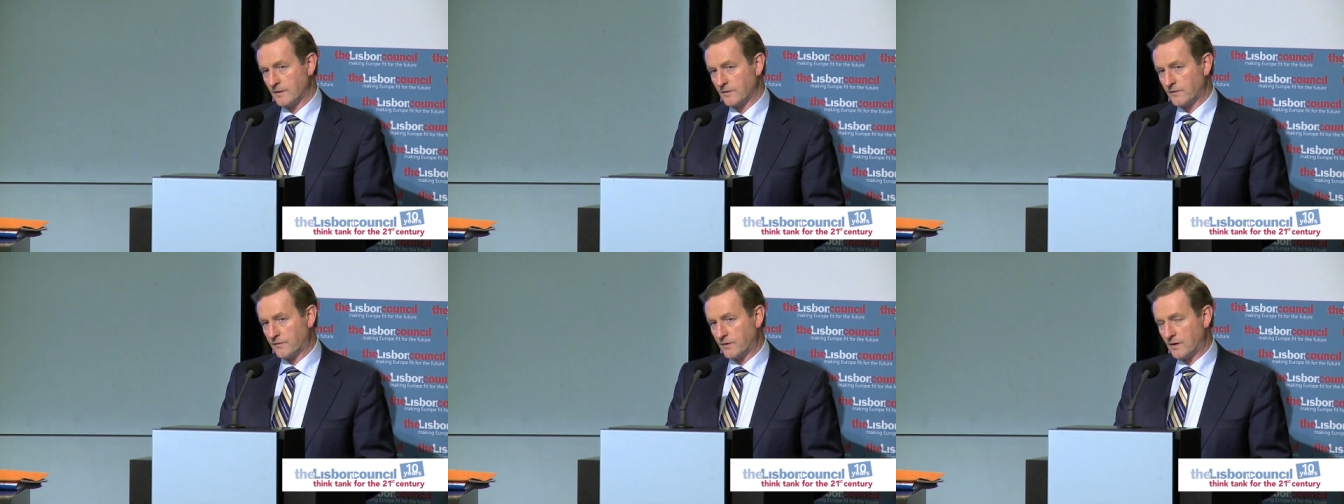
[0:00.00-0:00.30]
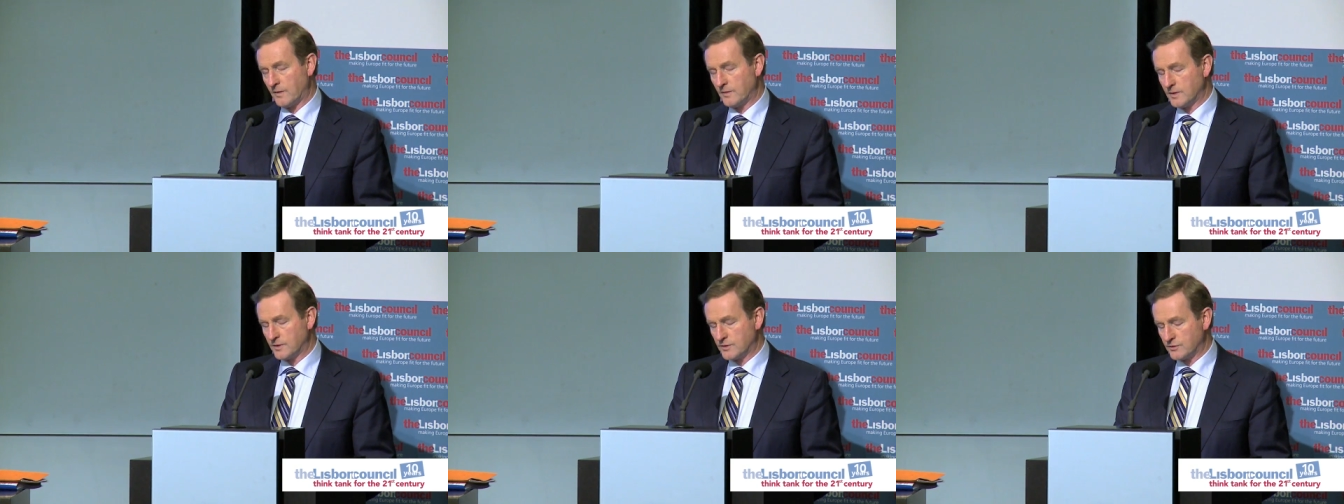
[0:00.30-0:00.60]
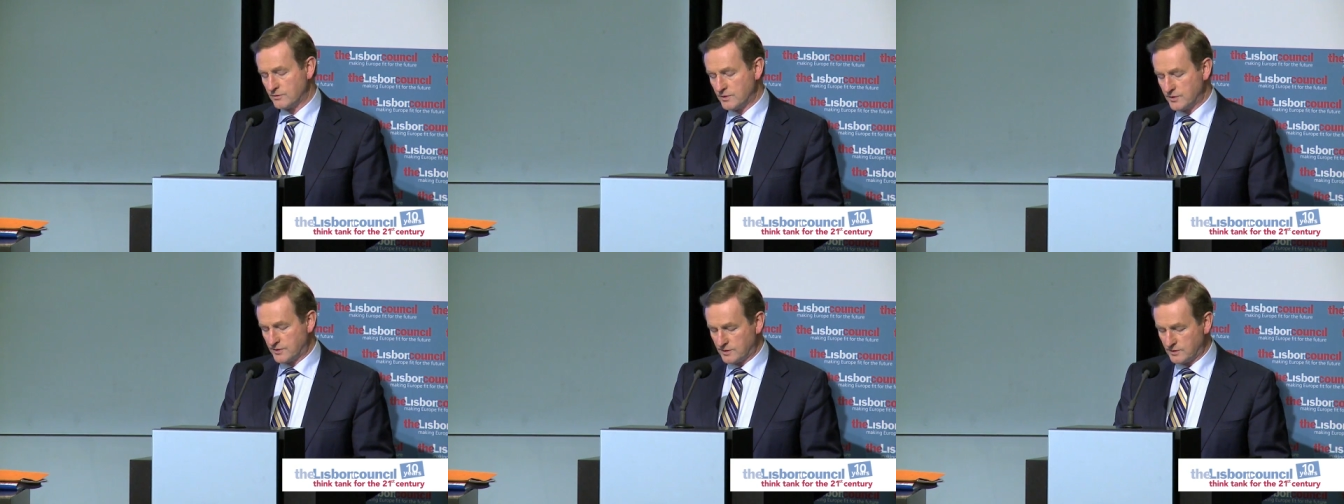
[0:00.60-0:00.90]
from
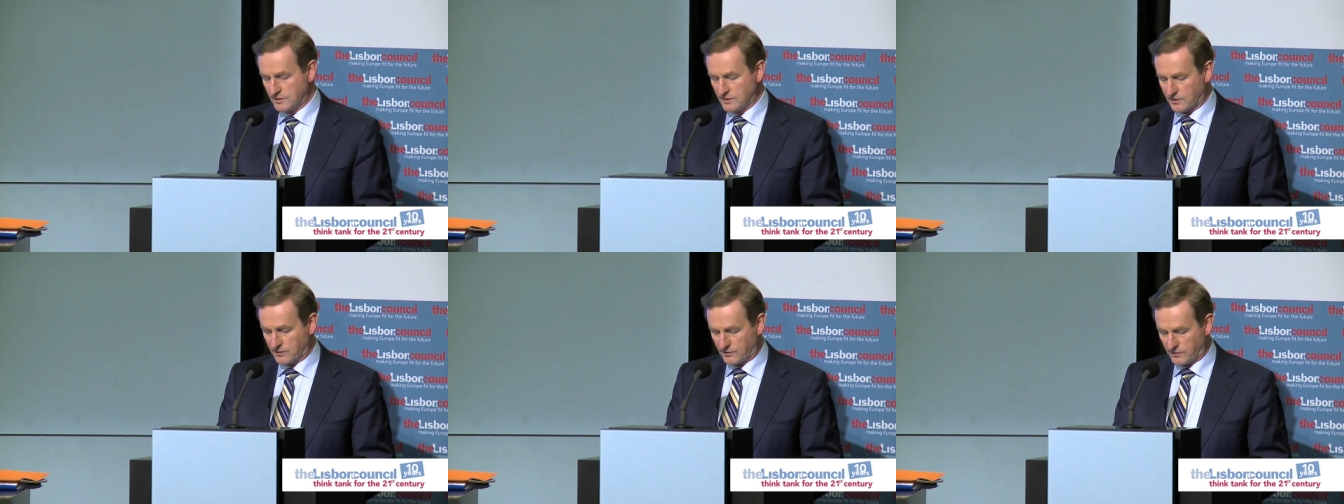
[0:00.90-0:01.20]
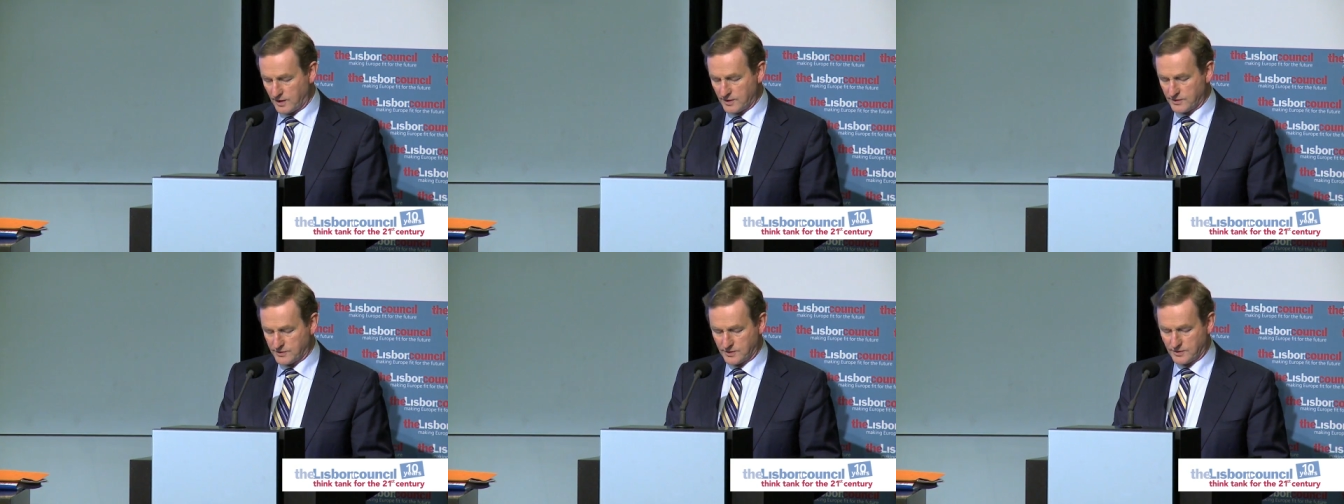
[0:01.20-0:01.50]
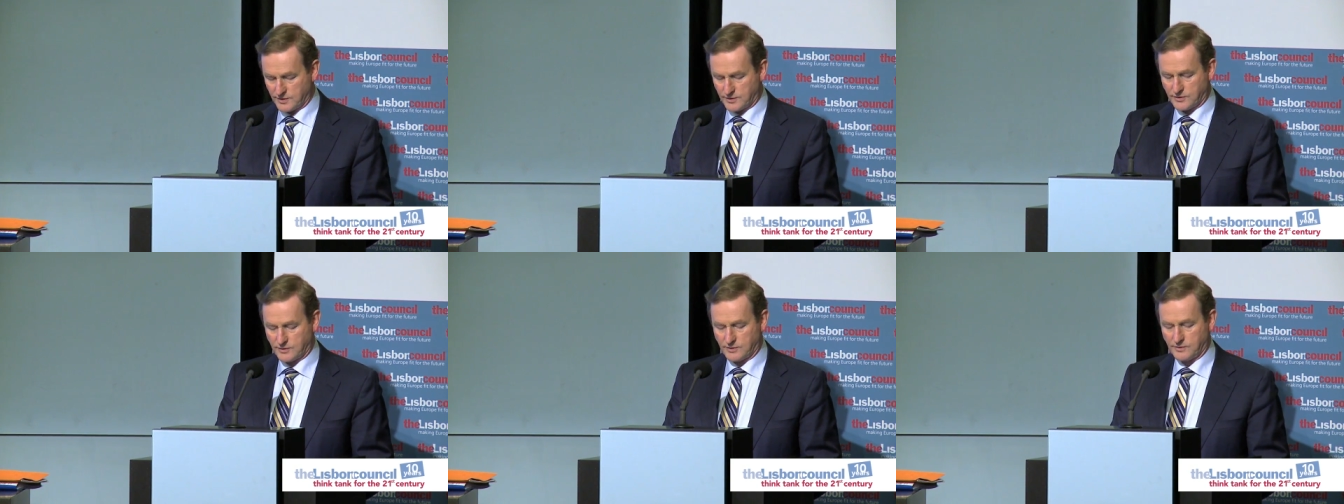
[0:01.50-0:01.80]
its recent
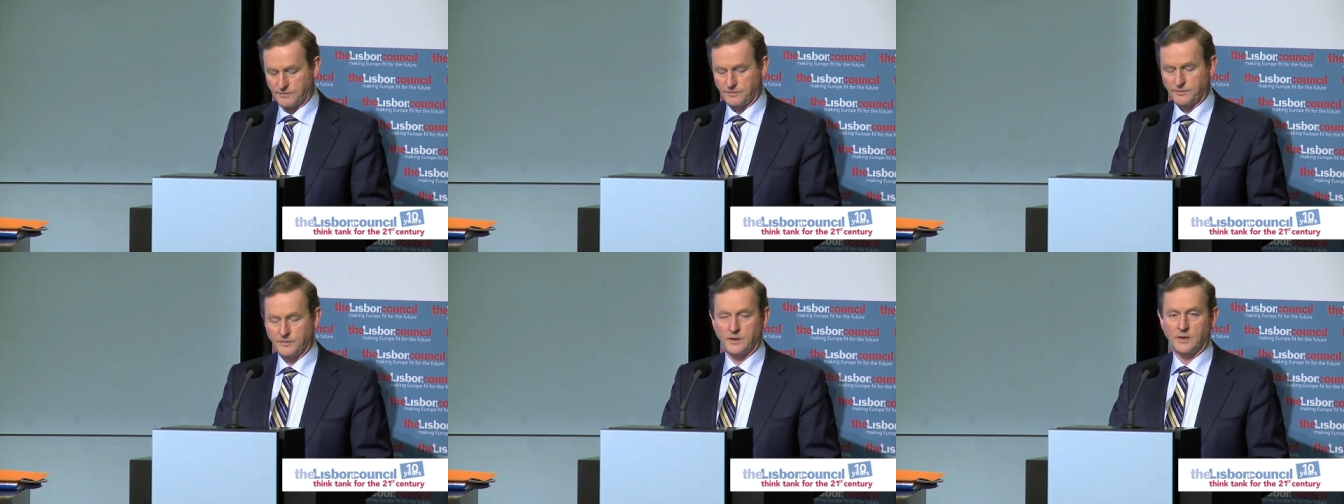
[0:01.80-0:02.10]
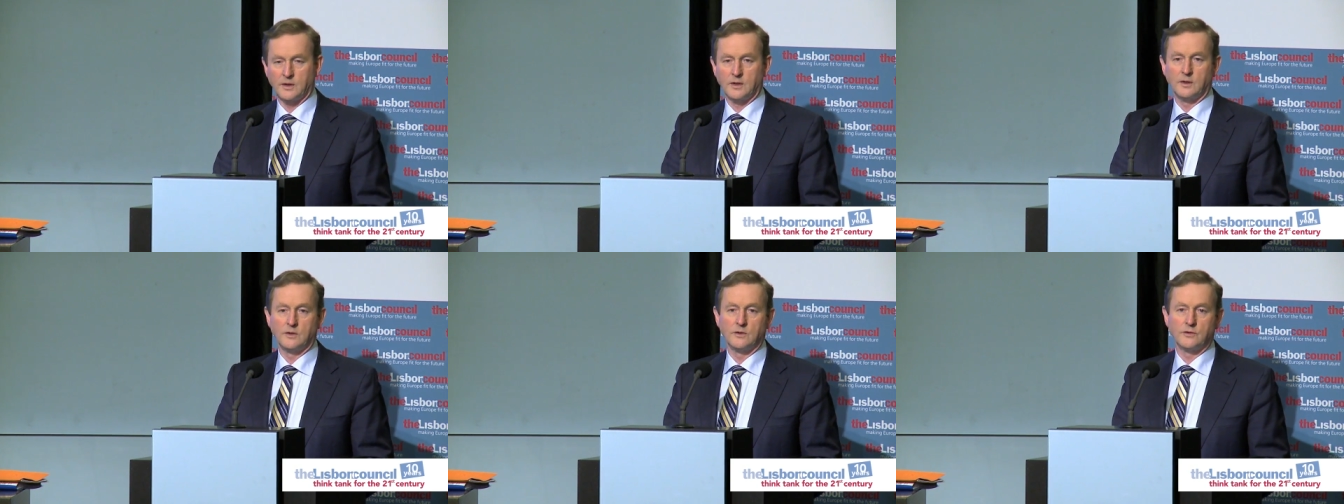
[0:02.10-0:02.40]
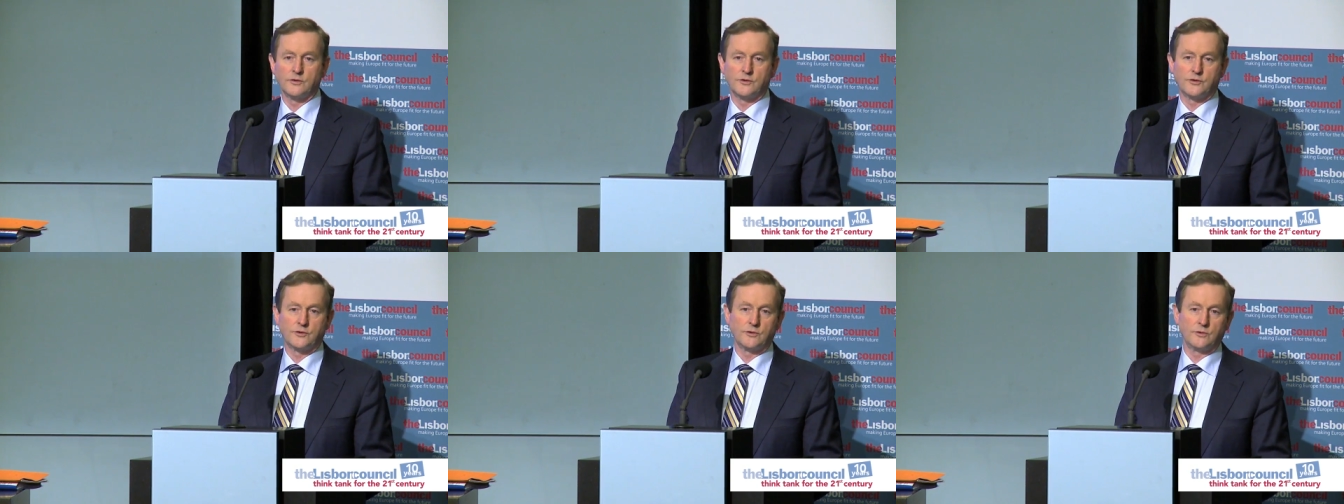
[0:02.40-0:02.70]
crisis
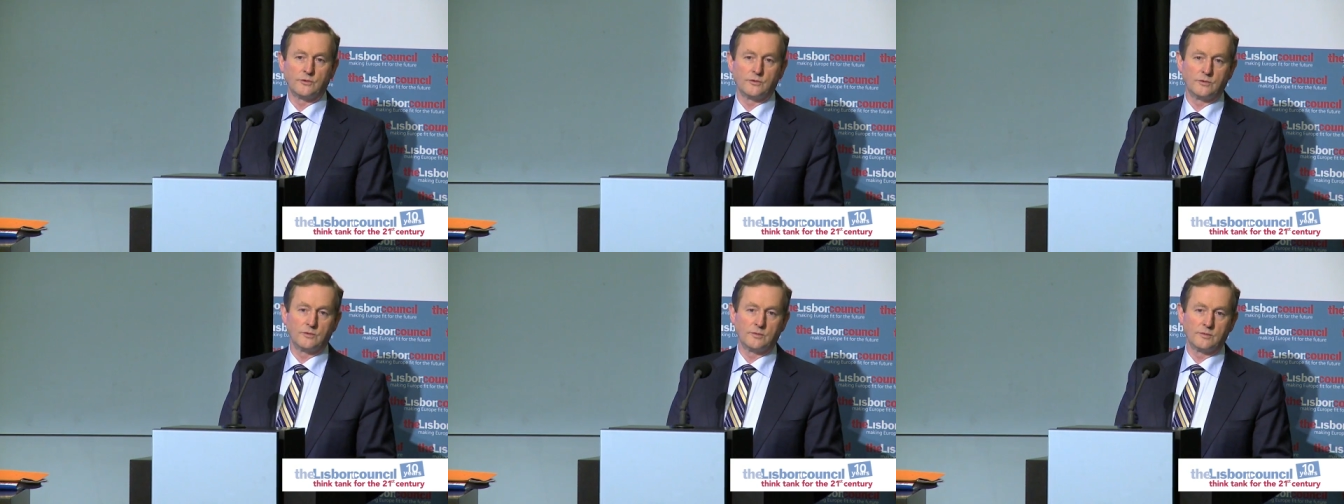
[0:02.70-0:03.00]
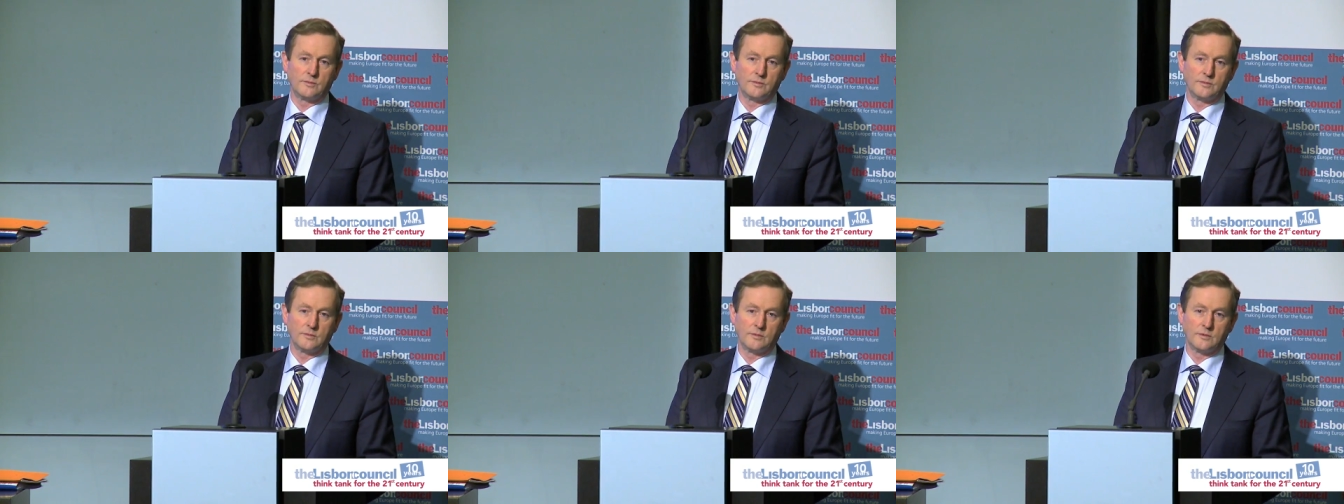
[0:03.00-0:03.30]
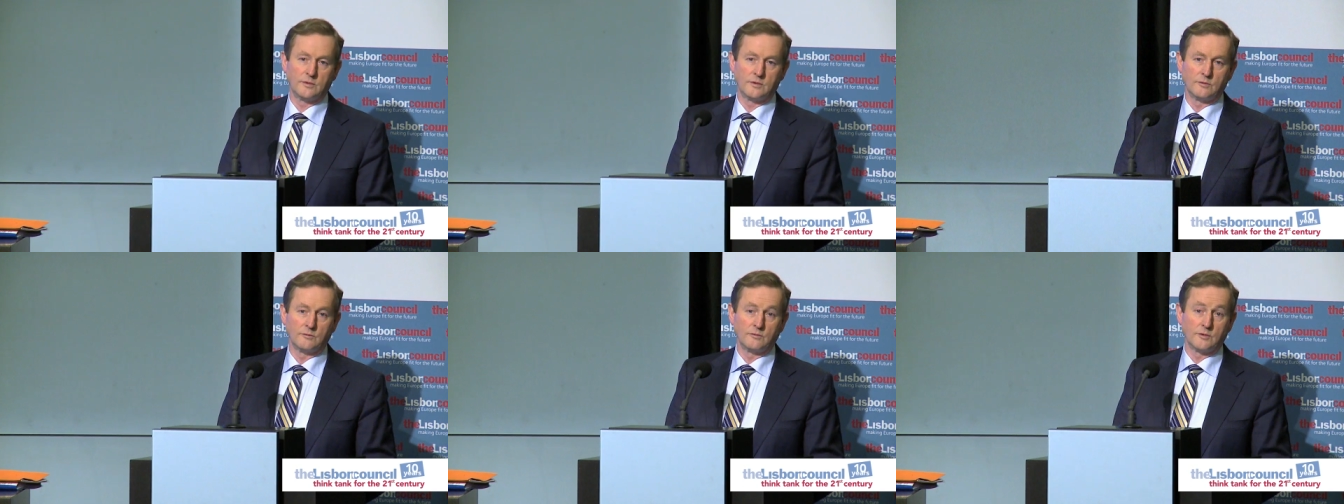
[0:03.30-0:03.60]
to
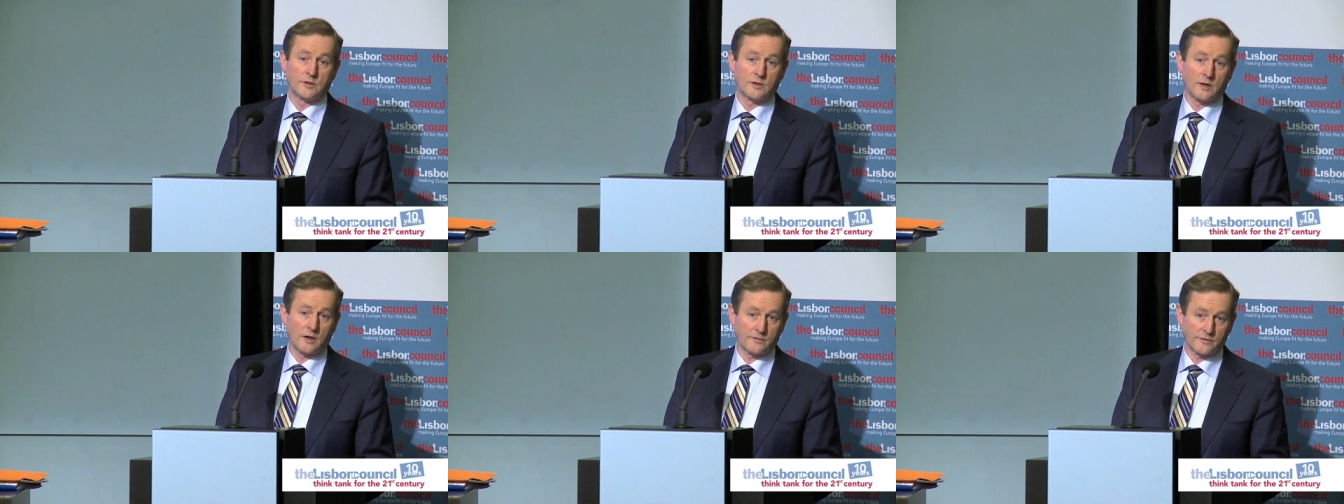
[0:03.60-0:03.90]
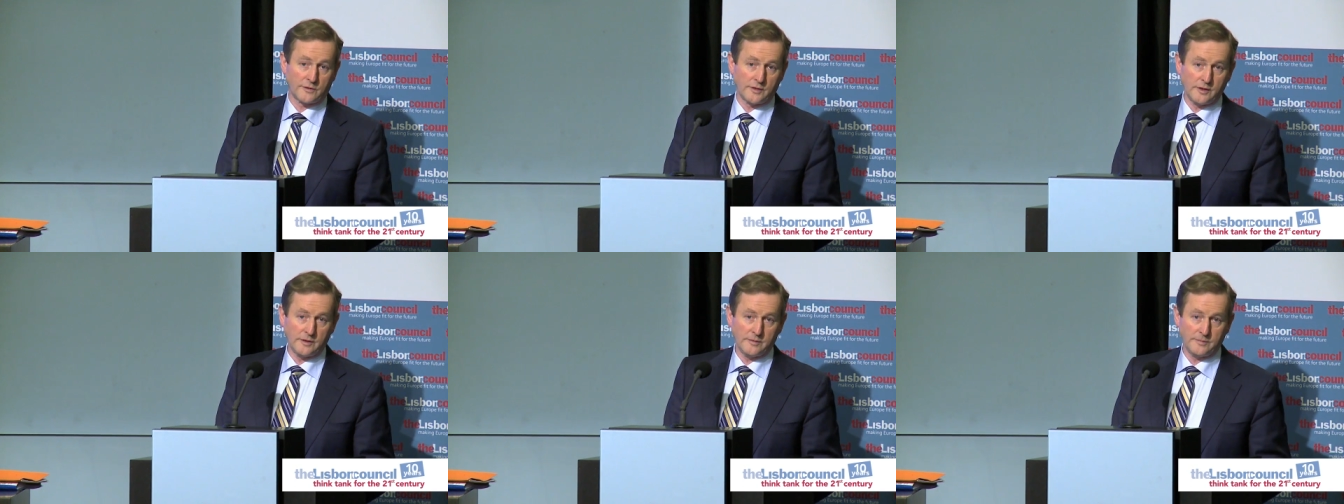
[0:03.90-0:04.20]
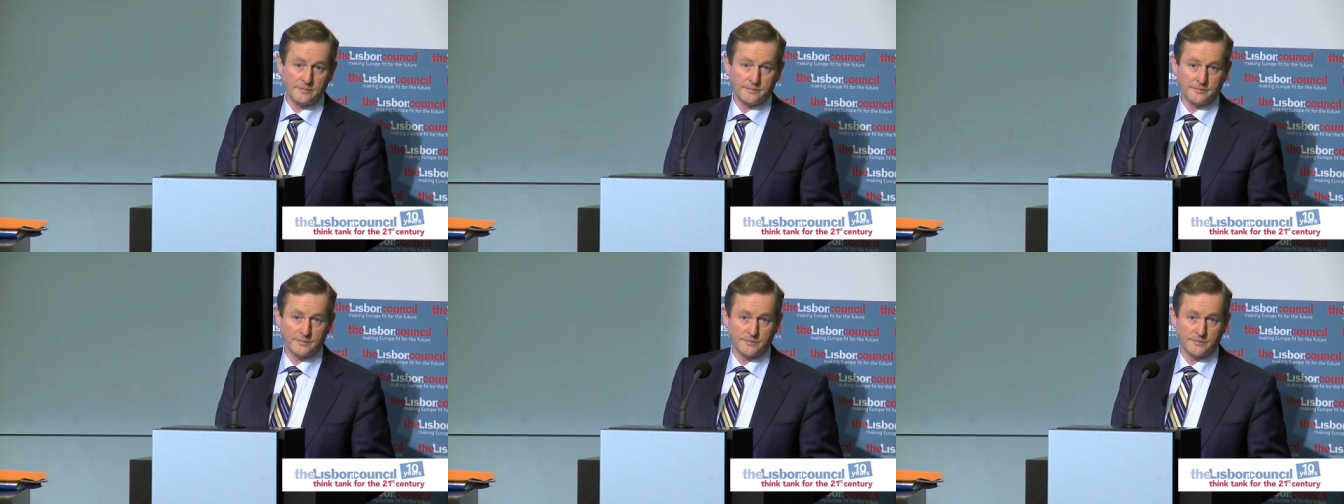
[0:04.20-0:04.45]
recovery,